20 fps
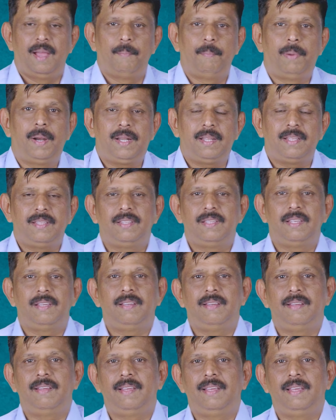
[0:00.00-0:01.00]
but
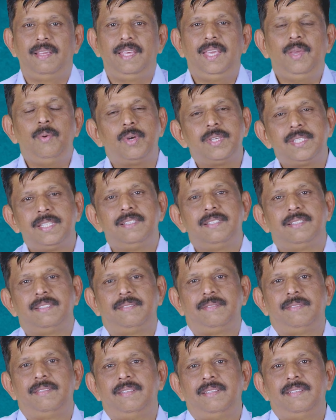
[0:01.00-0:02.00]
he was in
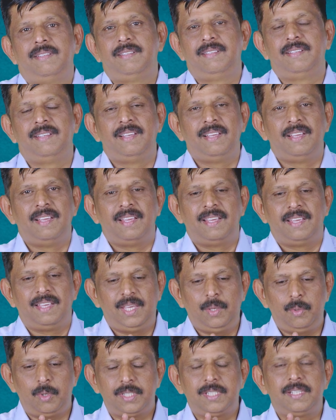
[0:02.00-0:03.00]

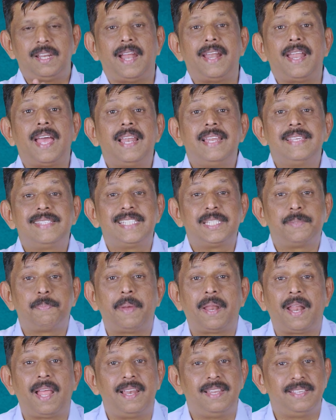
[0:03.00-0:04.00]
analysis
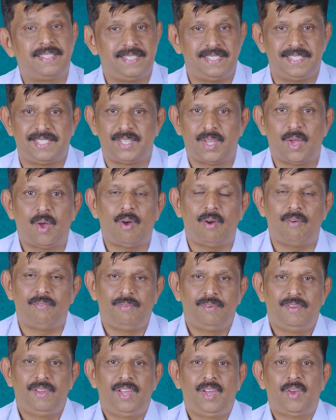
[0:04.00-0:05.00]
paralysis
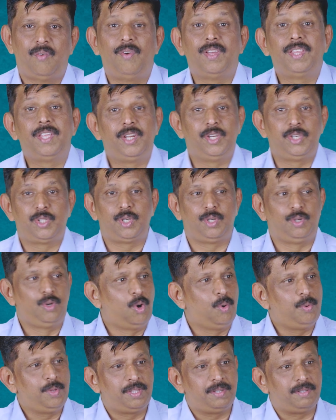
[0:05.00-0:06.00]
of whether you should
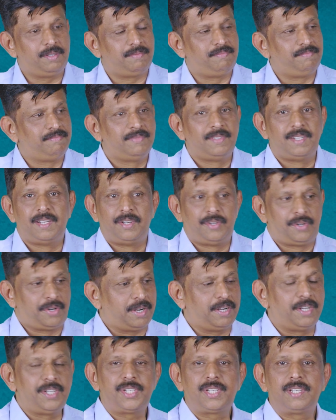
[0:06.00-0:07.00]
go with a
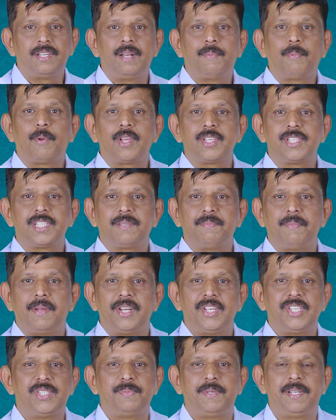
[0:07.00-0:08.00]
traditional project
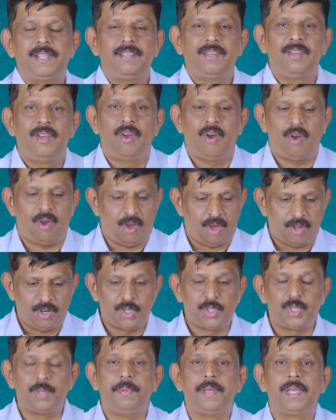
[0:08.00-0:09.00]
management or you
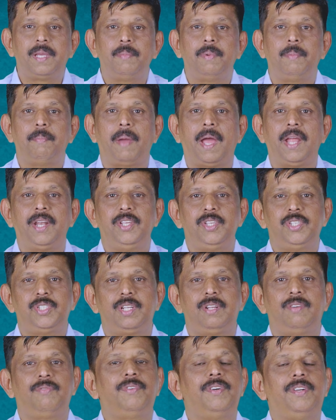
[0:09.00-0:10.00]
should become a
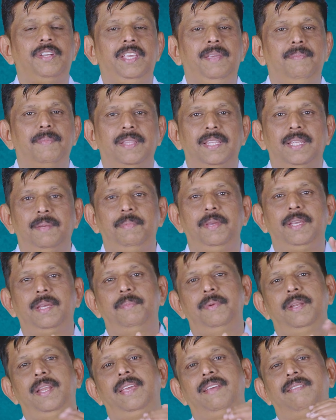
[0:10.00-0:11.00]
manager of a team and then
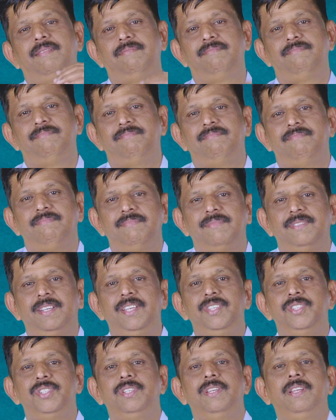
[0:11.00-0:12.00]
become a like
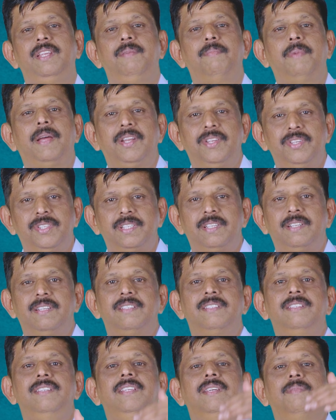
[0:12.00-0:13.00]
engineering manager
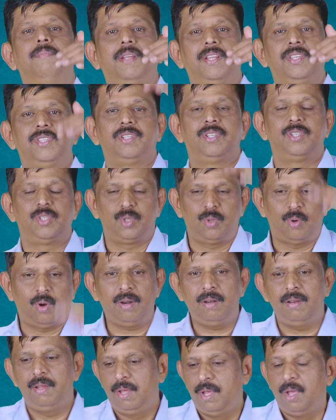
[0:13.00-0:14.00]
and senior manager and so
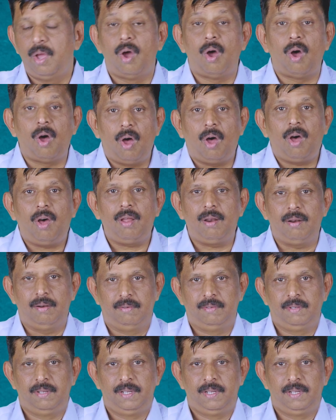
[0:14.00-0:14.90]
on, or